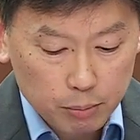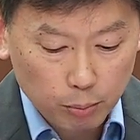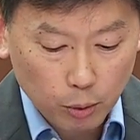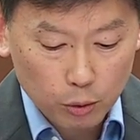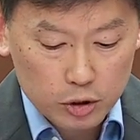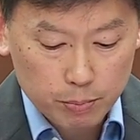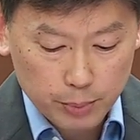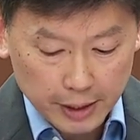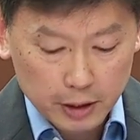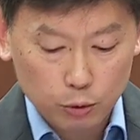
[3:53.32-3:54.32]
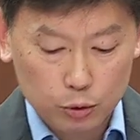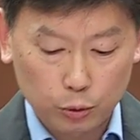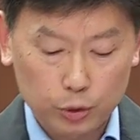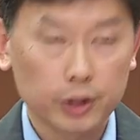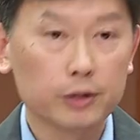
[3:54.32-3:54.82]
propose practical
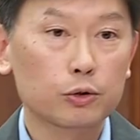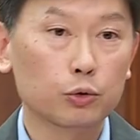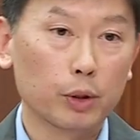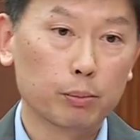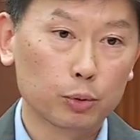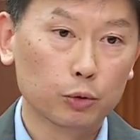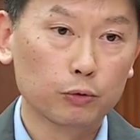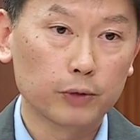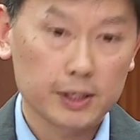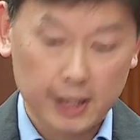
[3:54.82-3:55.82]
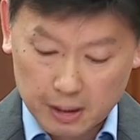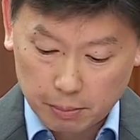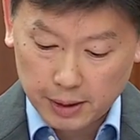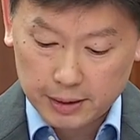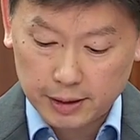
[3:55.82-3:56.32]
solutions to improve
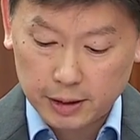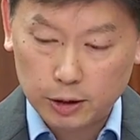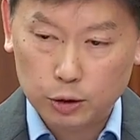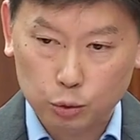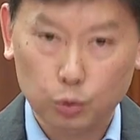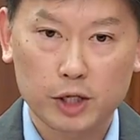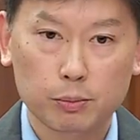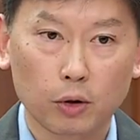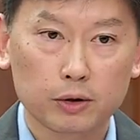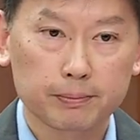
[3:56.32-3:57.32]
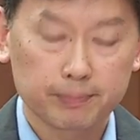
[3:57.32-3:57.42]
accessibility to Tuas Port.